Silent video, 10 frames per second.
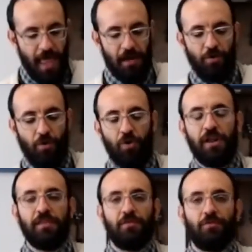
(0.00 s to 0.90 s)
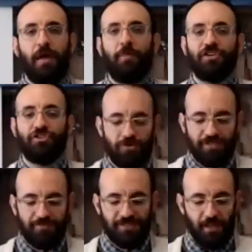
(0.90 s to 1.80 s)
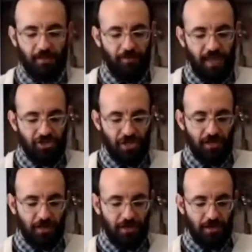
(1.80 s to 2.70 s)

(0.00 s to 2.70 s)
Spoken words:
And according to Rabbi Joseph Soloveitchik,